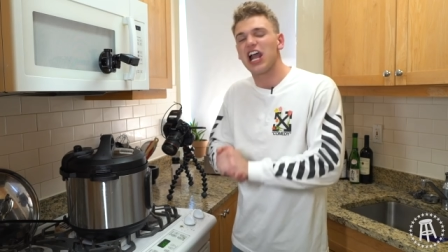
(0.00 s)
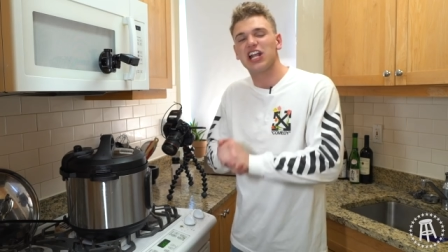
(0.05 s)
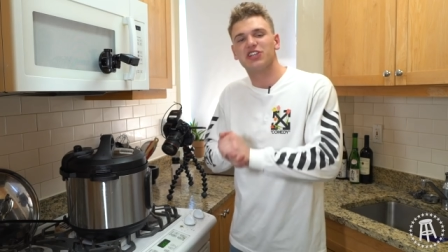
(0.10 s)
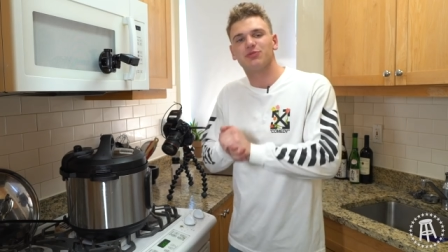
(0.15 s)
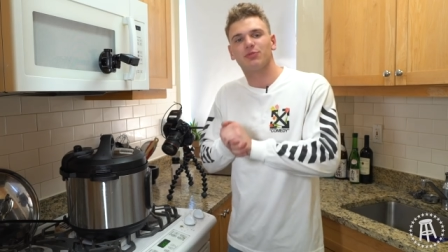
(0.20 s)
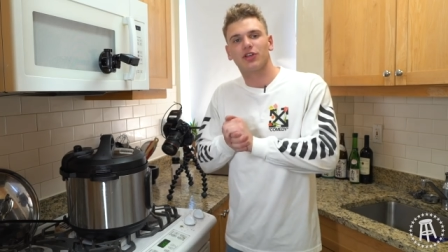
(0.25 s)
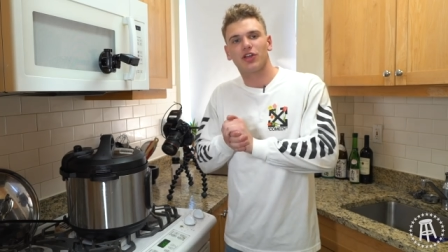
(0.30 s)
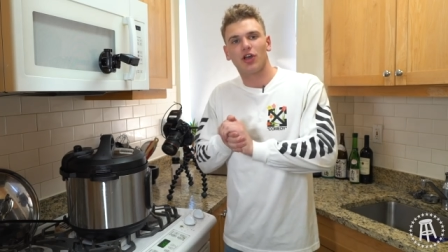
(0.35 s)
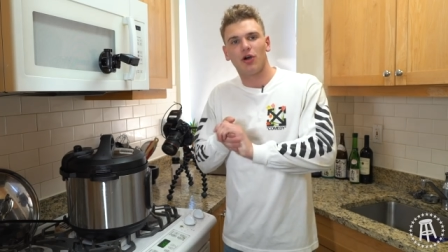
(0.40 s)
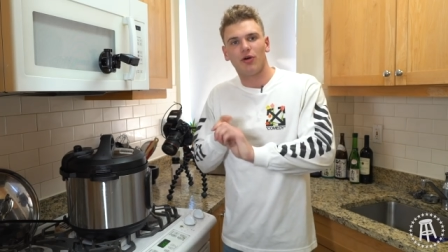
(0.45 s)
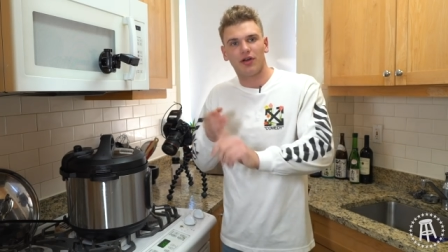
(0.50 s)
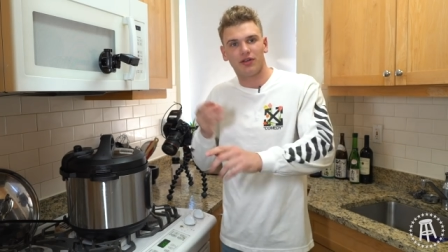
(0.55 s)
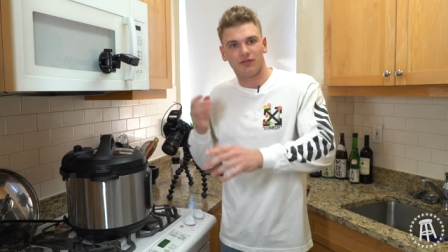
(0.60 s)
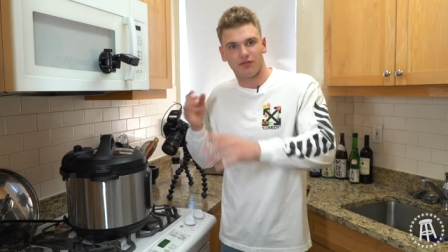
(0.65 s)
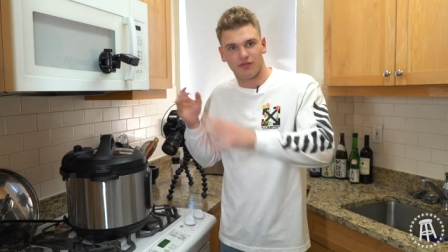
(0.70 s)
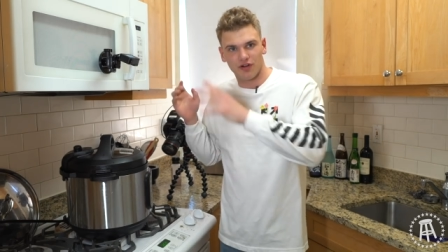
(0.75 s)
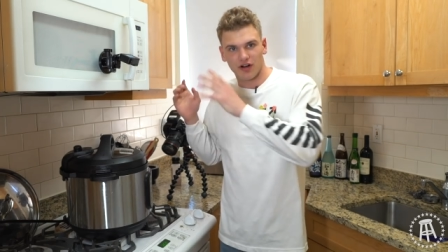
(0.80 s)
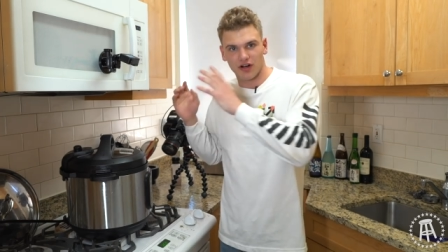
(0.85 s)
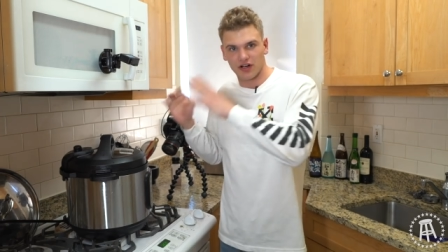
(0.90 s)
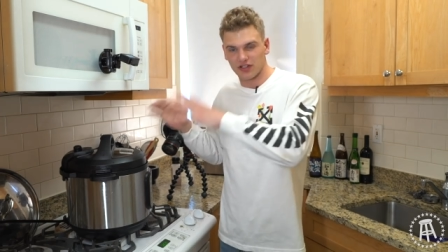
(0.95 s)
It's been going
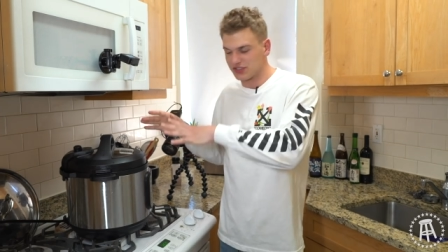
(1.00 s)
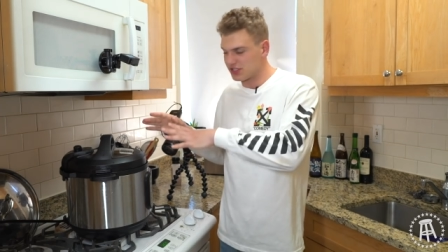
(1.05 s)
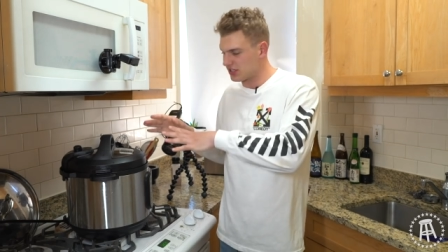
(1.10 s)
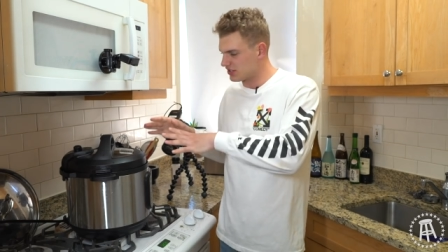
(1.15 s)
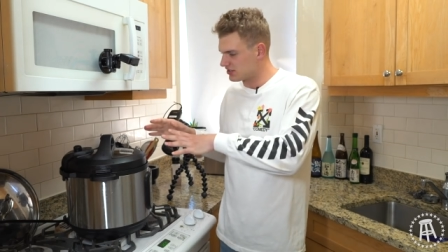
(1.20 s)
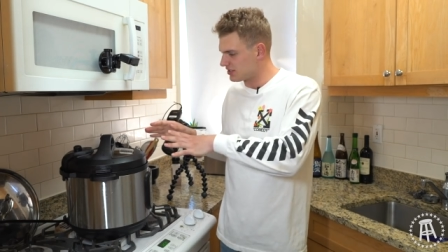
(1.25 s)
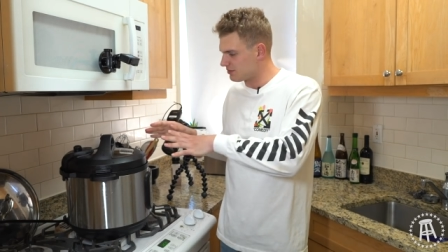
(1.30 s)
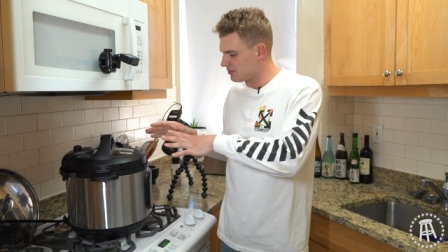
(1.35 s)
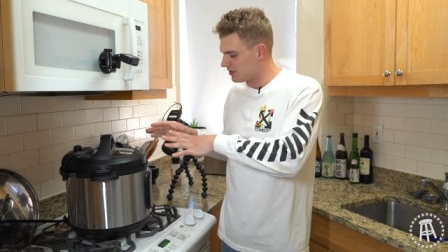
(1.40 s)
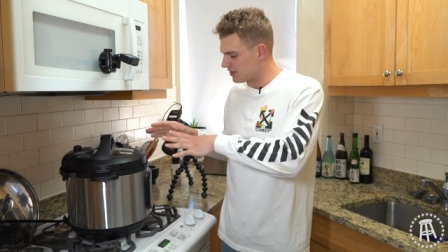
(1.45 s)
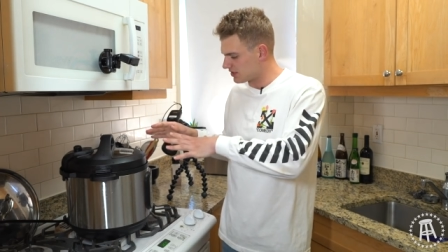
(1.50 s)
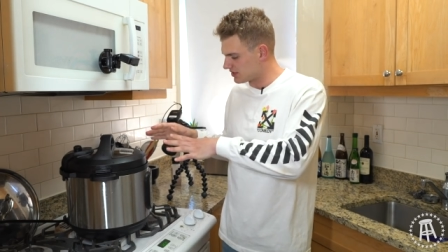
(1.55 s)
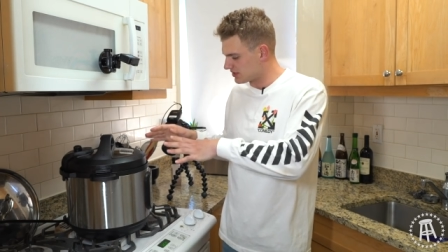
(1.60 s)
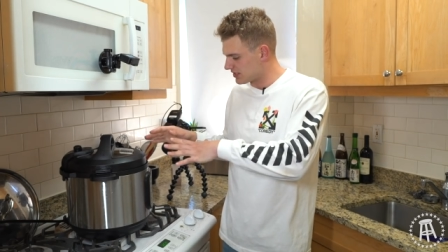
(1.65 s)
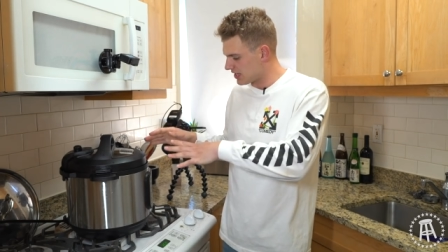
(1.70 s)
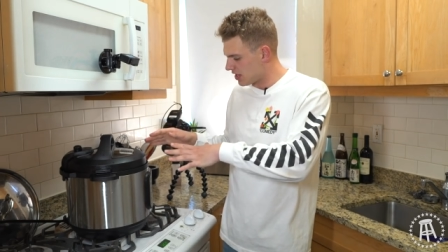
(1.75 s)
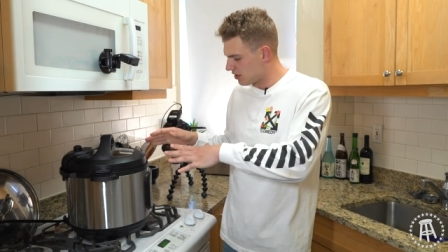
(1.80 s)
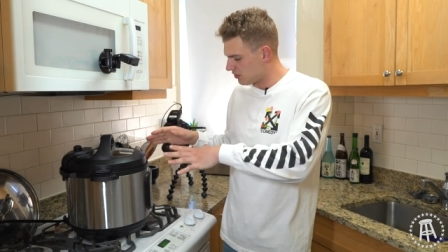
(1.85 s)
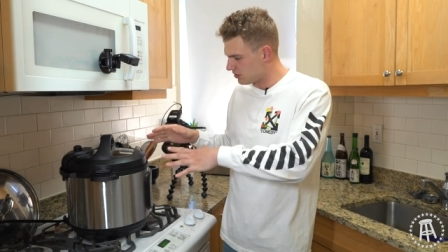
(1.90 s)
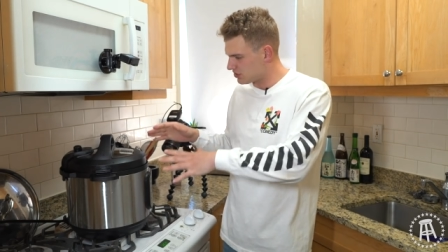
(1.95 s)
for 60 minutes
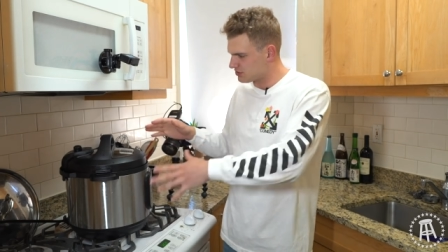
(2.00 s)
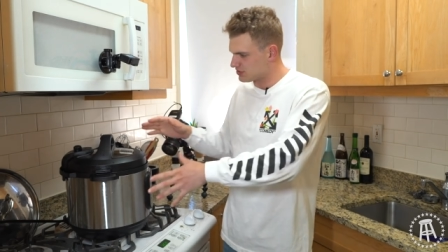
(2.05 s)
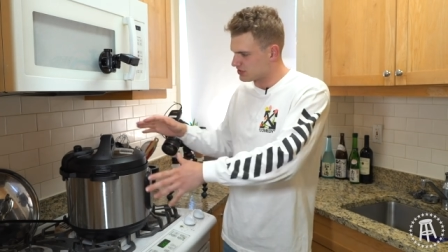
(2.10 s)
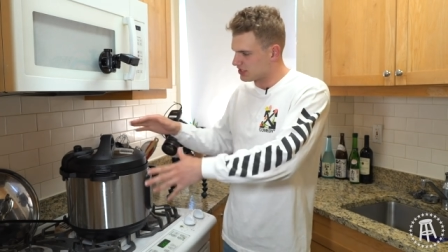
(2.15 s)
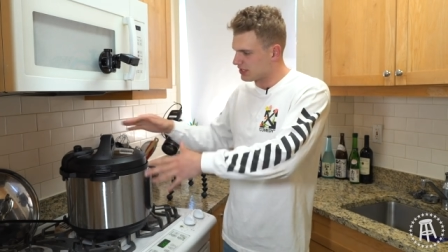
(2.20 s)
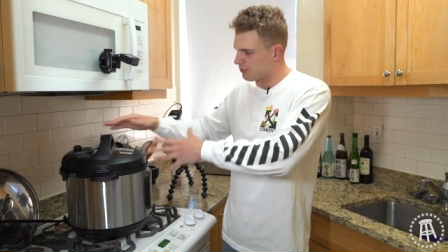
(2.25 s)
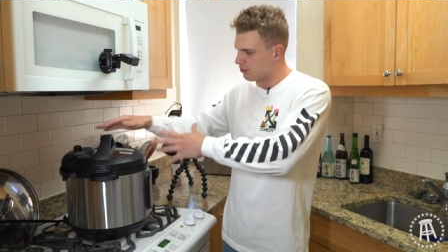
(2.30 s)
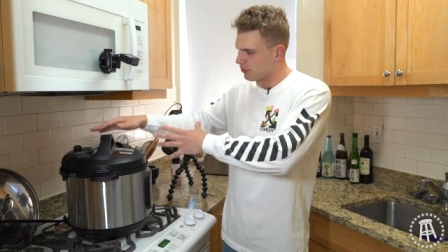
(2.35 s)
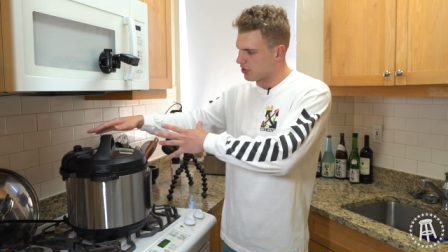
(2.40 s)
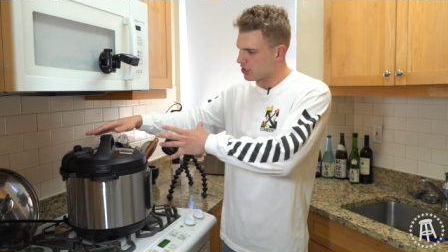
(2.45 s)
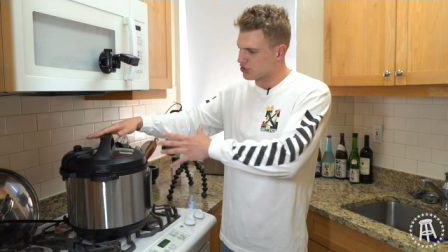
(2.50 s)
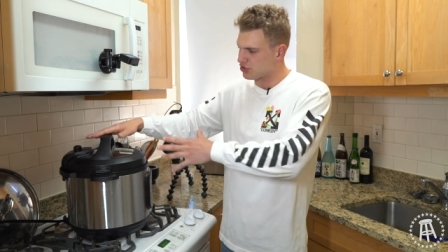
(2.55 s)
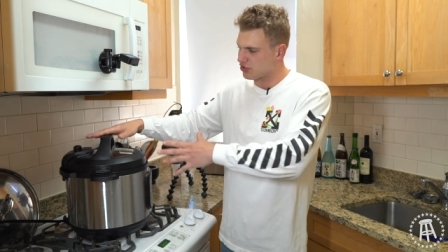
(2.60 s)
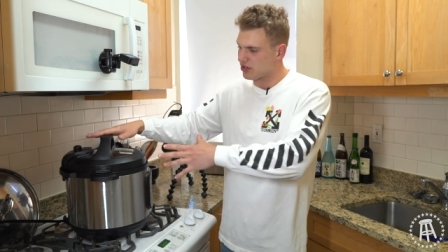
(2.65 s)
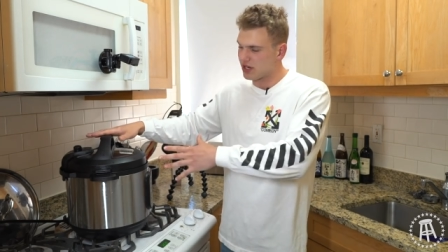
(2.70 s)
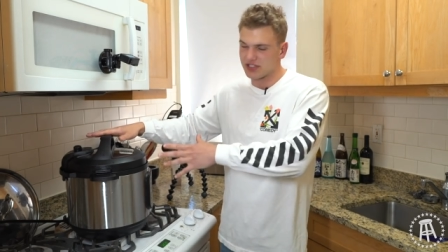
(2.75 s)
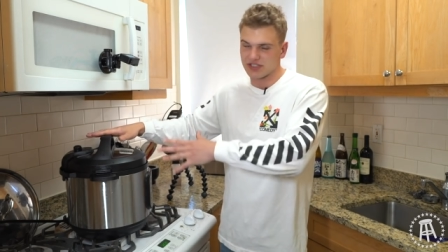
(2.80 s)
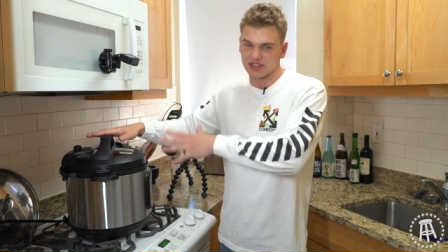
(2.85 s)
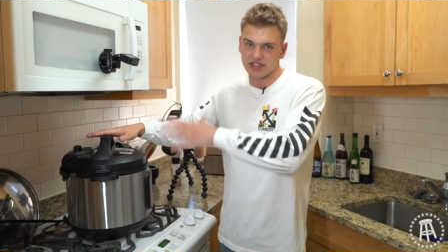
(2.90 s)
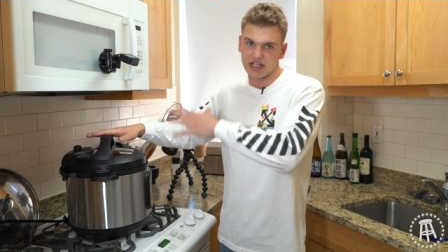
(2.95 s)
now. It's
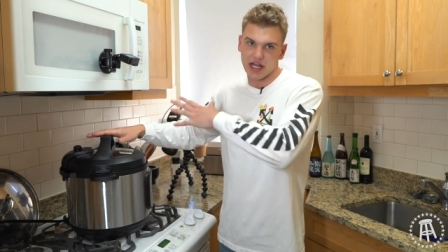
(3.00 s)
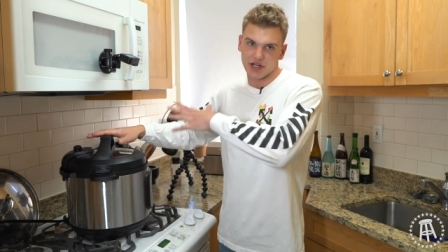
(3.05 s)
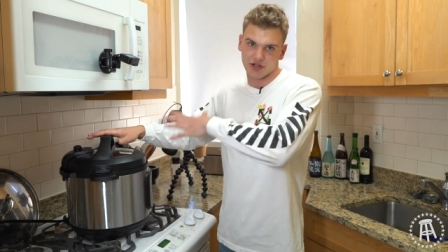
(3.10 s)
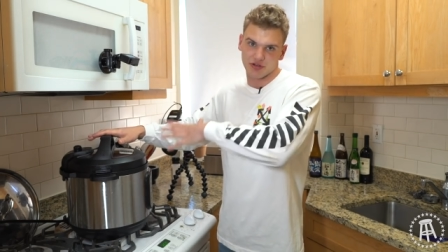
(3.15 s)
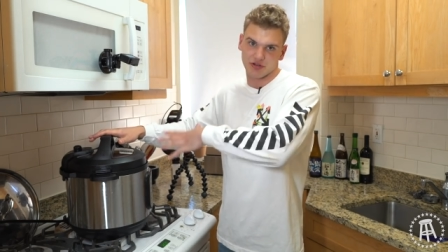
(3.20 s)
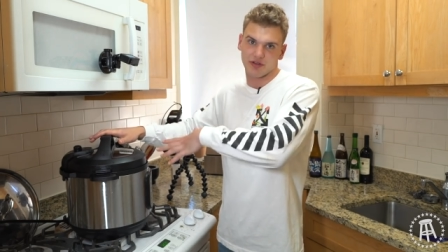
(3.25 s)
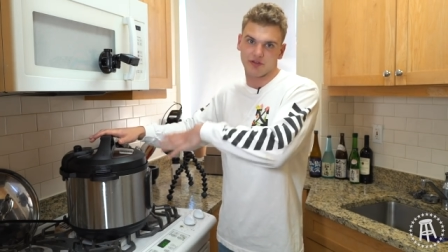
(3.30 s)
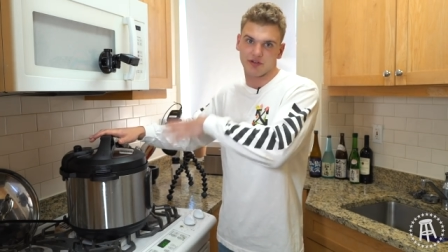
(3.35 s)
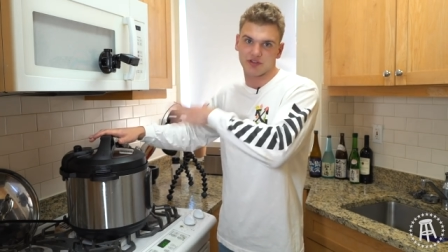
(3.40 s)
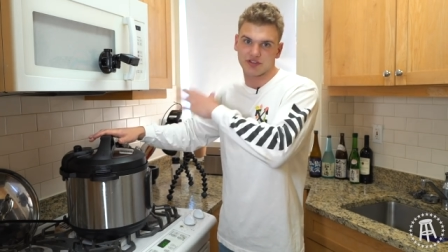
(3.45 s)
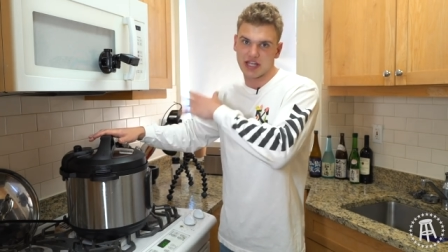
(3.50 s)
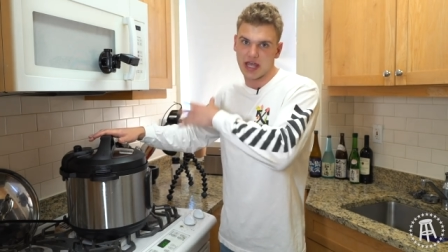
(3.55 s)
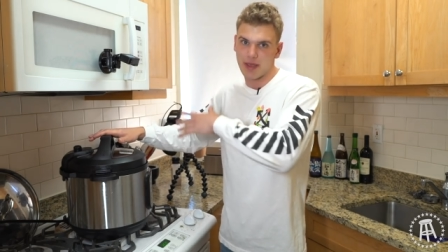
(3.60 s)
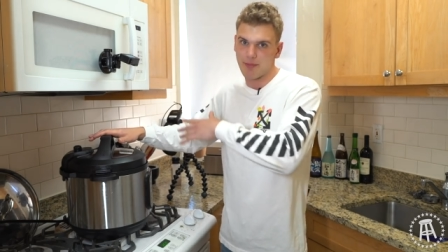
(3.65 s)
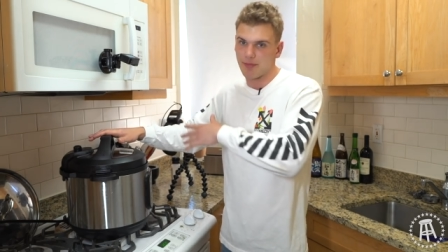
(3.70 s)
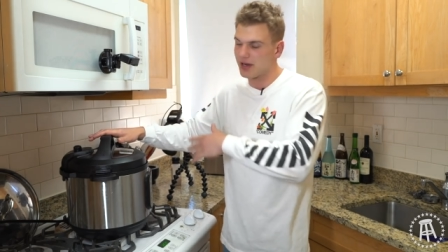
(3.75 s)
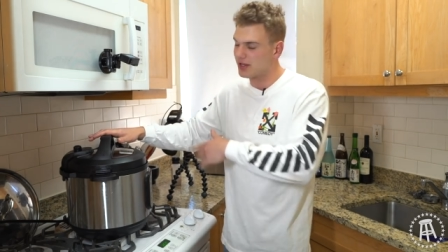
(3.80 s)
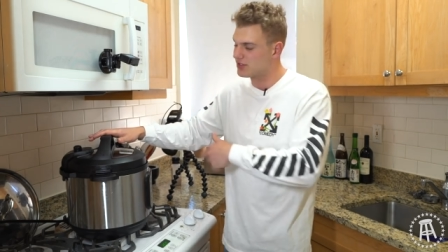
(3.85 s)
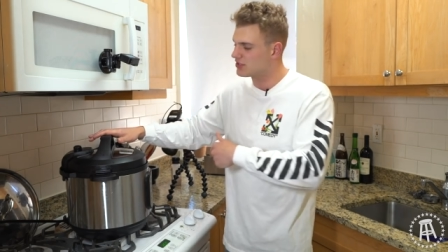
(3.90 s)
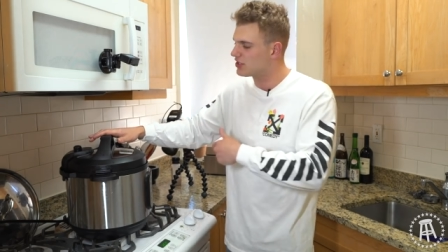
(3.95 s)
depressurized naturally for 10
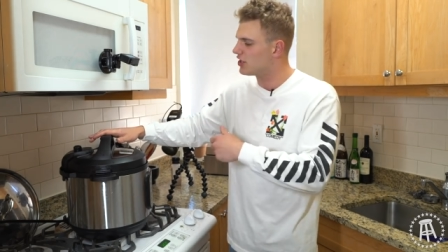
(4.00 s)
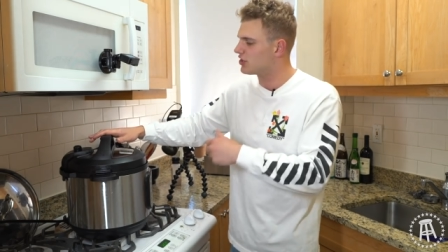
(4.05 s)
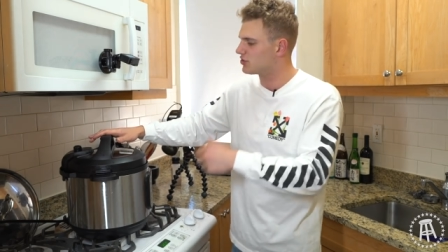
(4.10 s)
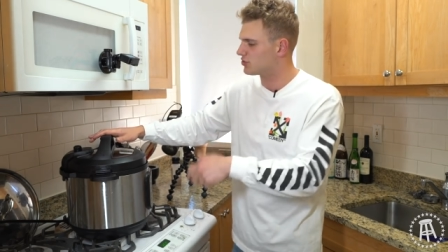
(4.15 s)
minutes.